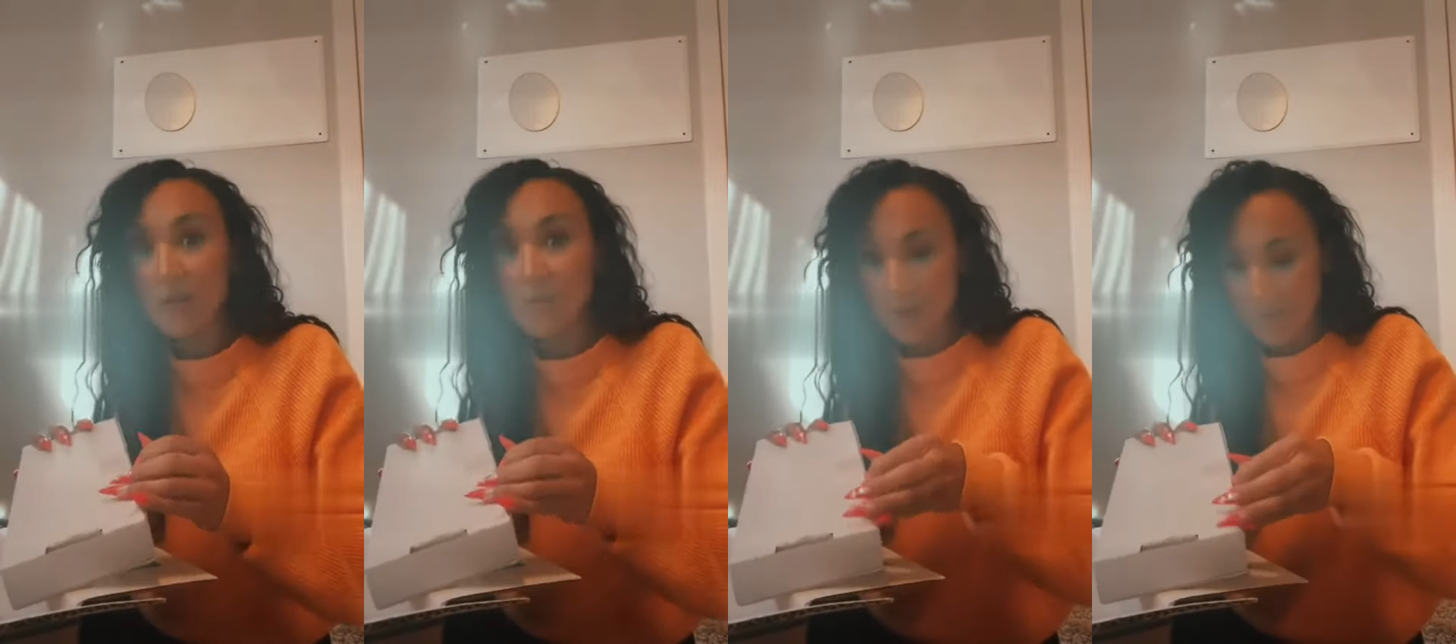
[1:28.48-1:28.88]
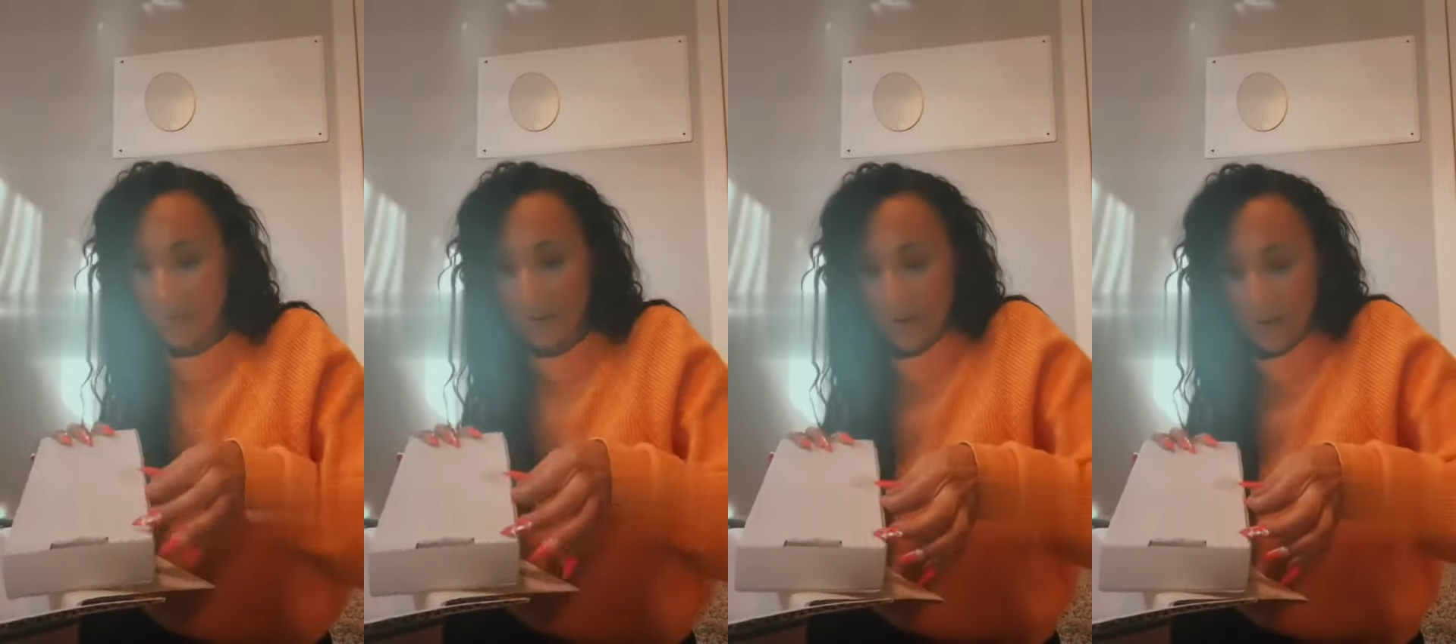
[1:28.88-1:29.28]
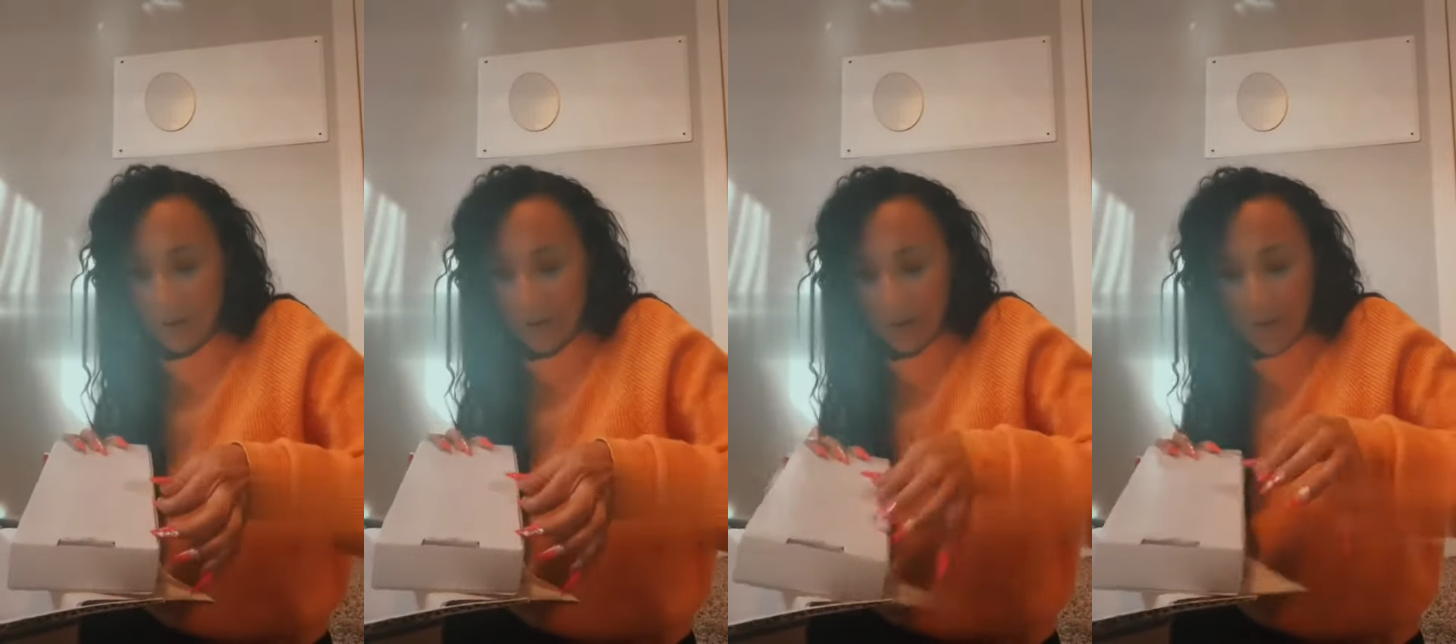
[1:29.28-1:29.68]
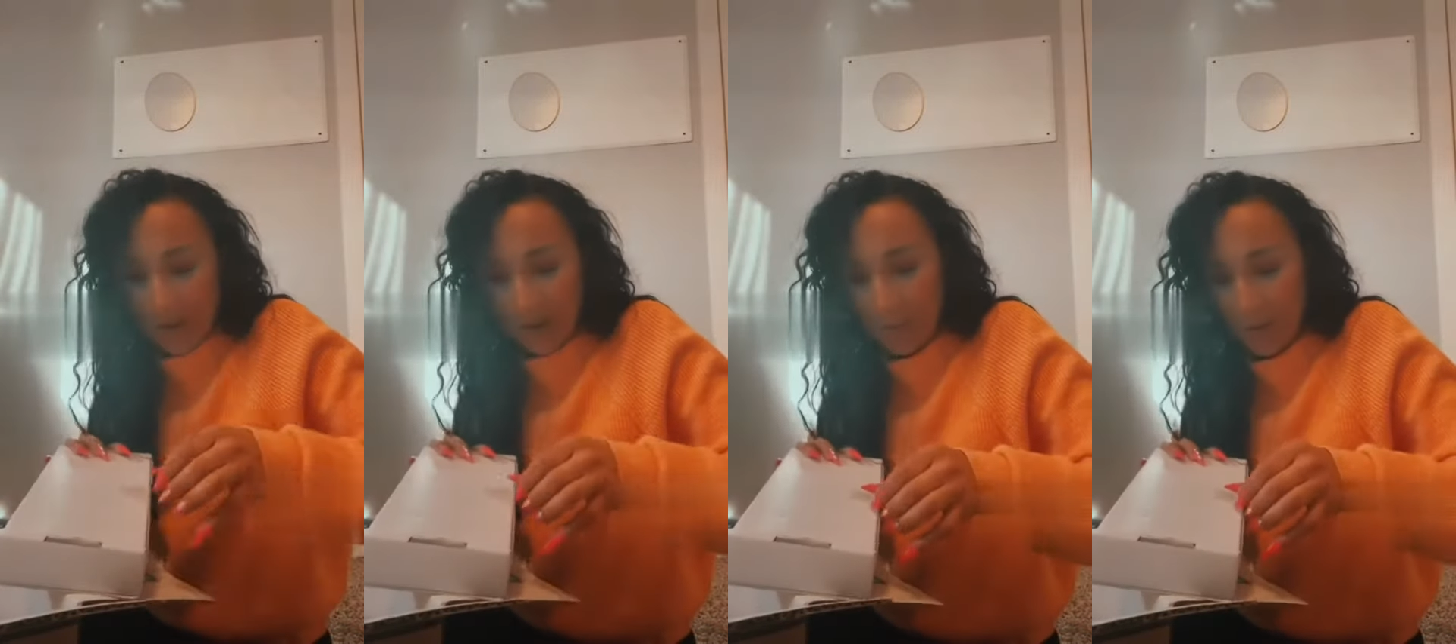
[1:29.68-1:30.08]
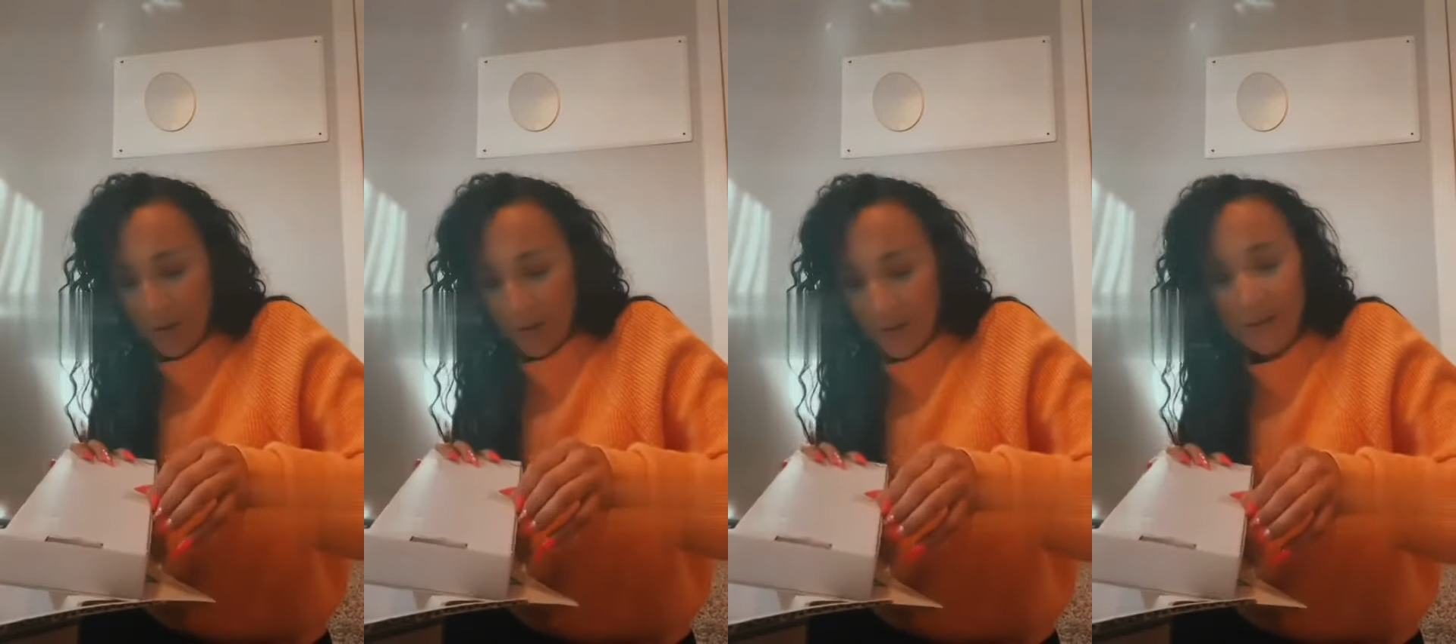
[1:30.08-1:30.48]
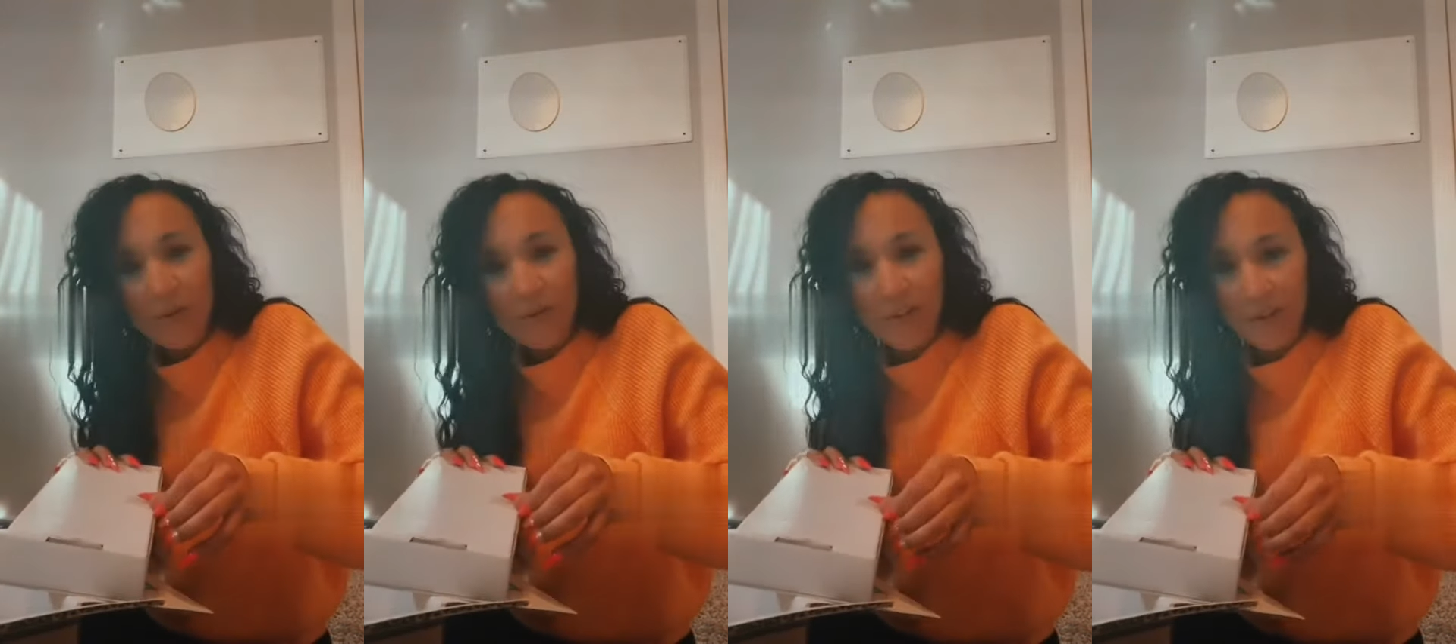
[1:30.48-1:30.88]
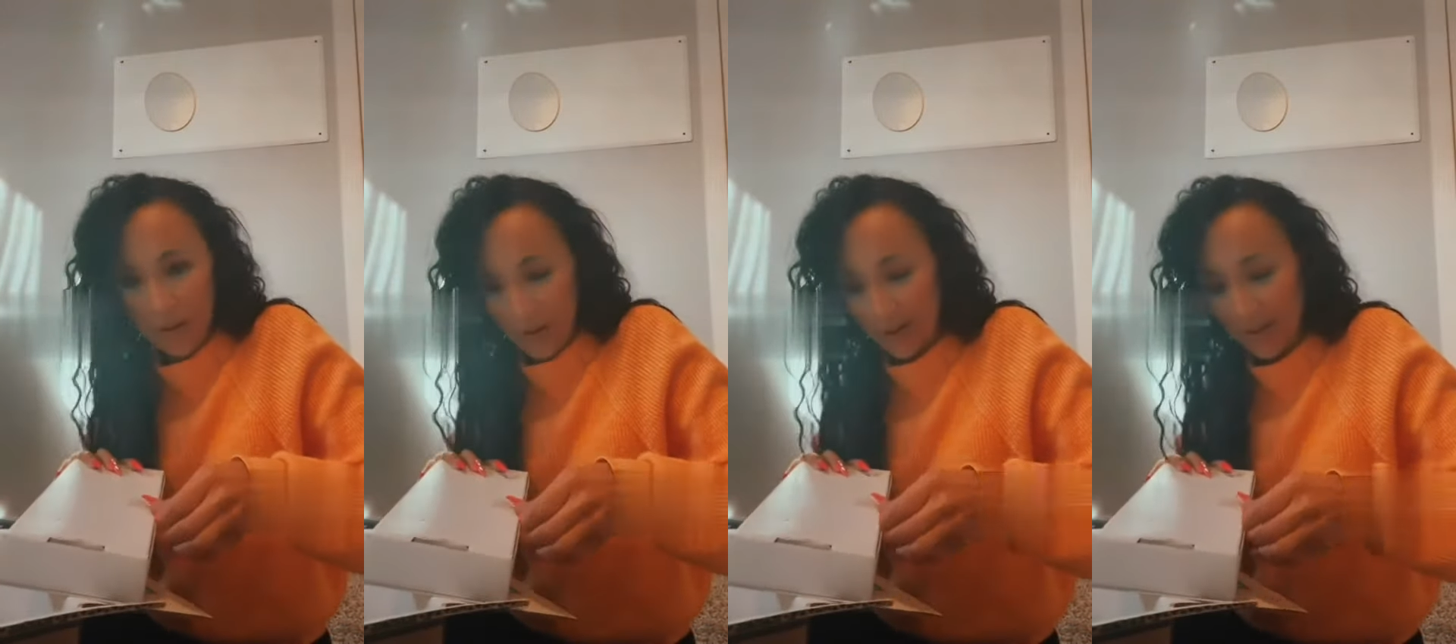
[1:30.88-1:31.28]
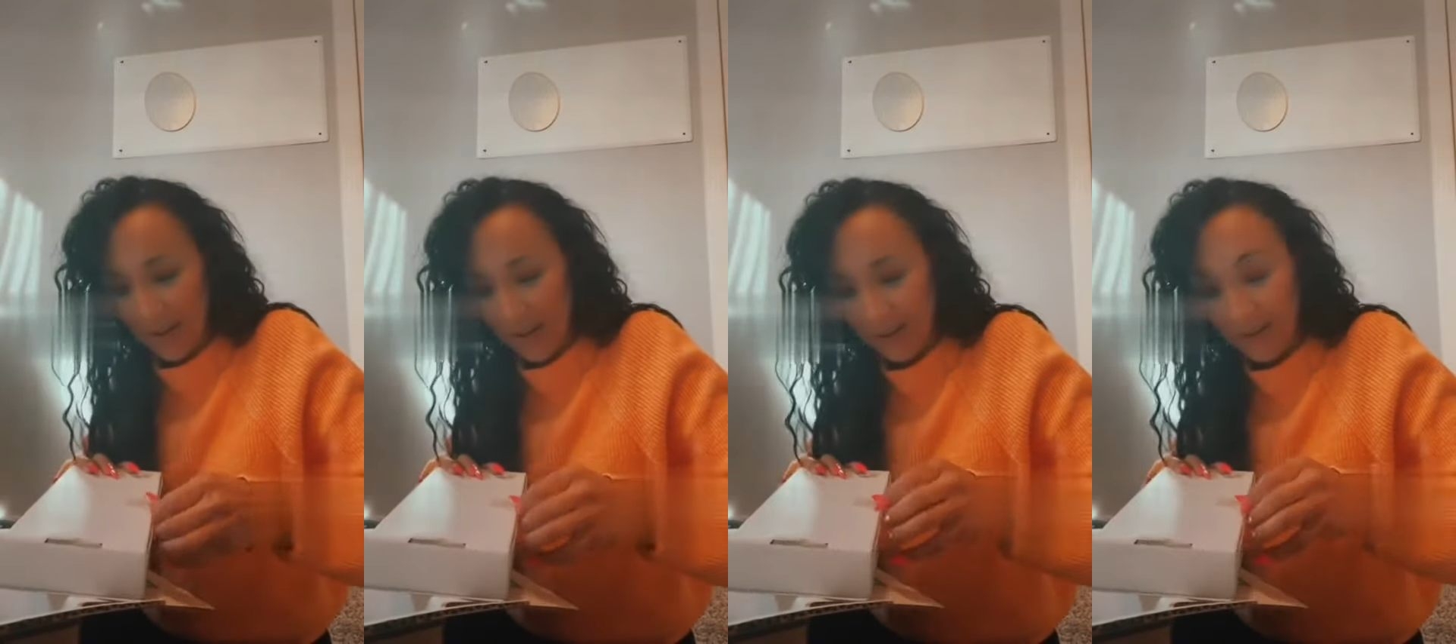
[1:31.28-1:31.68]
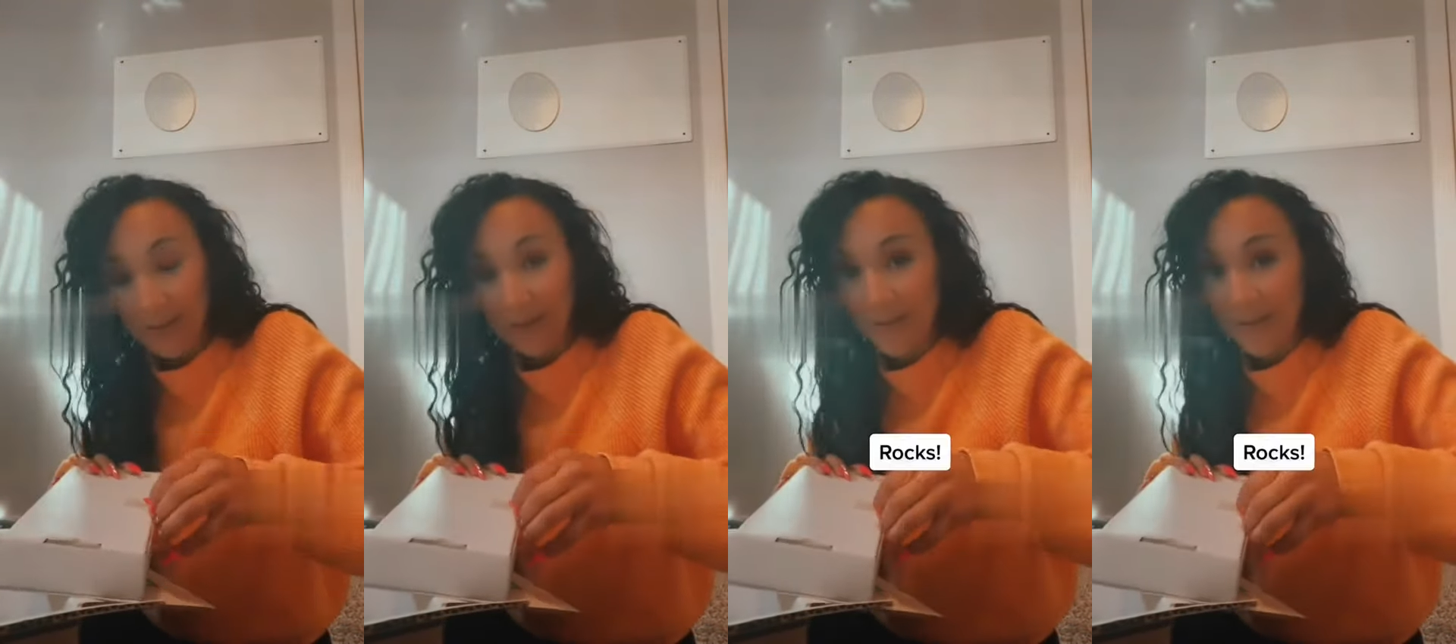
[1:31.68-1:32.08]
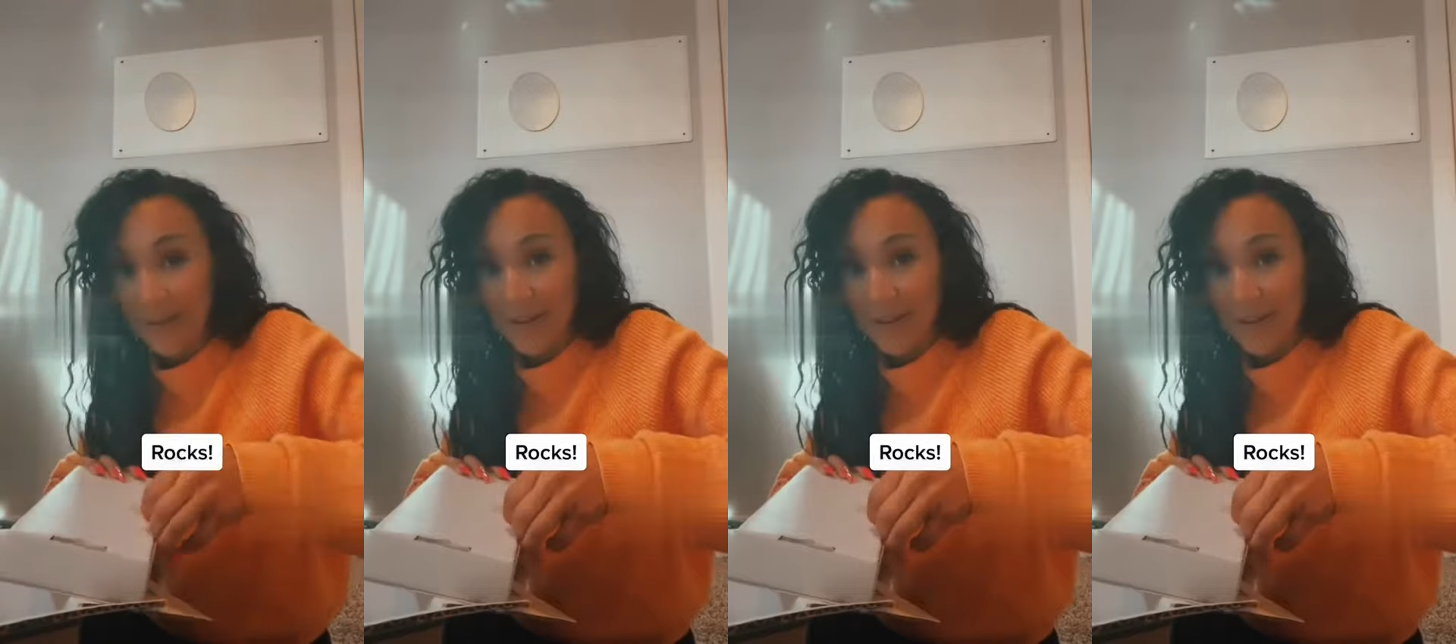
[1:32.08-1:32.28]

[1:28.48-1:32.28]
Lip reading: to be a fun year. I hope you're excited for second grade science because